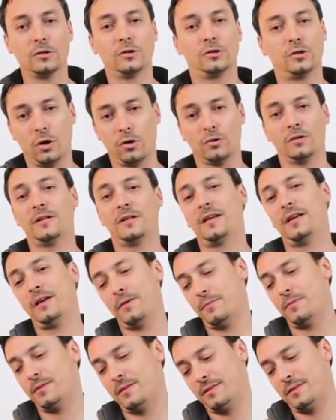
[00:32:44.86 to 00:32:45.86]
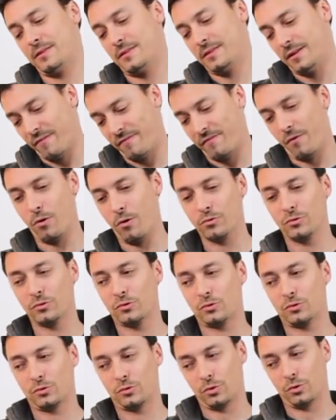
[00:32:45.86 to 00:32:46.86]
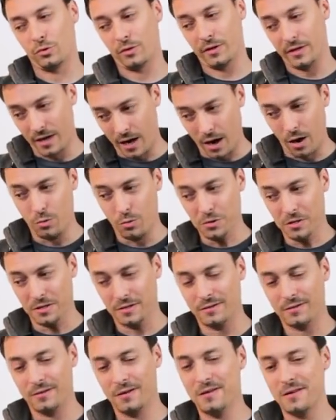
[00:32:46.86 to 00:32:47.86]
don't give the phone to the owner,